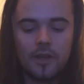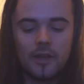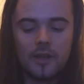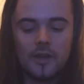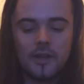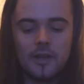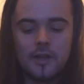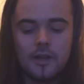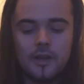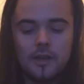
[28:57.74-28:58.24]

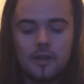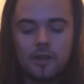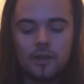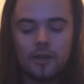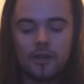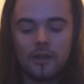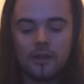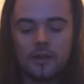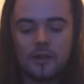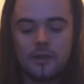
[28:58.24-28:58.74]

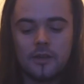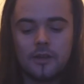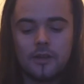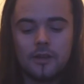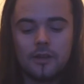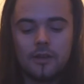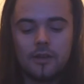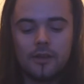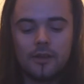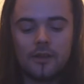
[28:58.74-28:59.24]

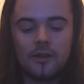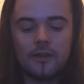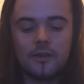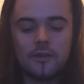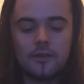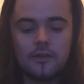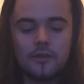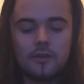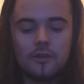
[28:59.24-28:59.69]
[no speech]